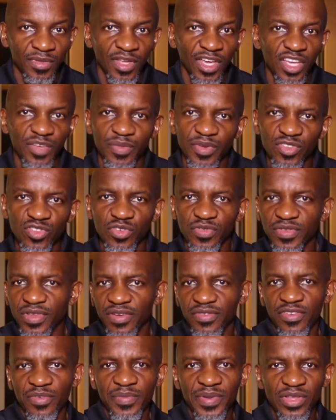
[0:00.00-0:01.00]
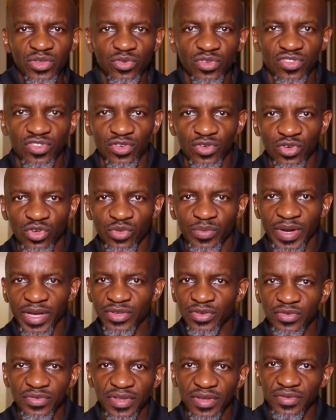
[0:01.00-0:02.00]
It means you've never been to school,
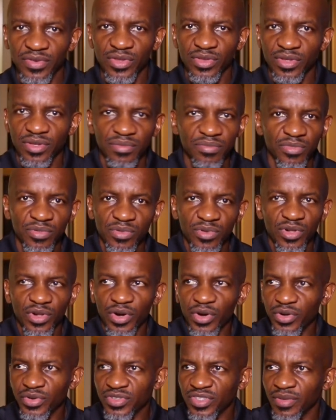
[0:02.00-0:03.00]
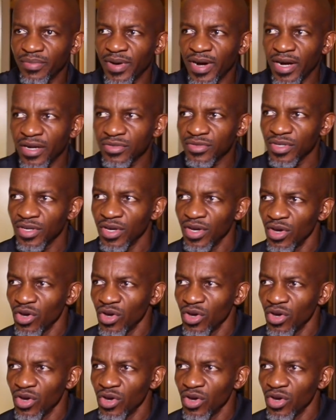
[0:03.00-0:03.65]
man. You've never learned about